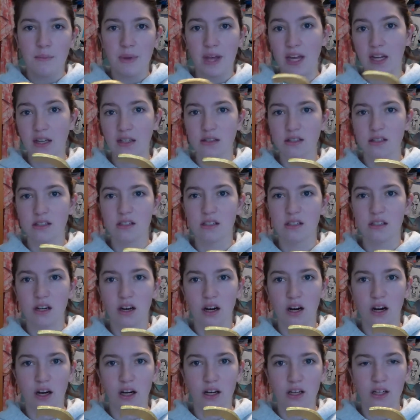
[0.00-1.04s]
paints
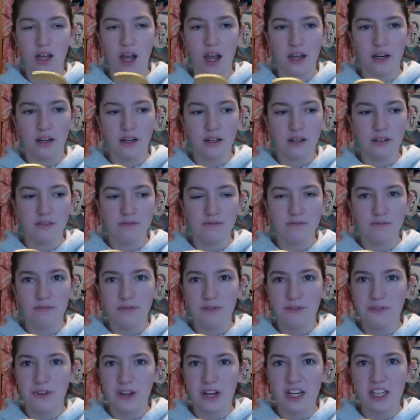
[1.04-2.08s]
are kind of
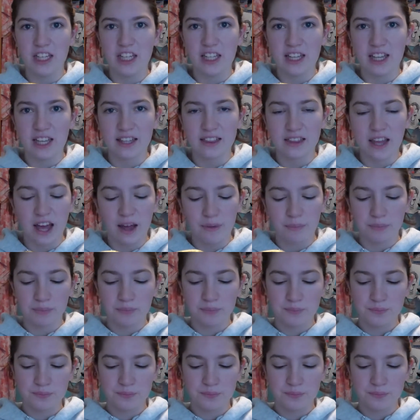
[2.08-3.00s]
finicky like that.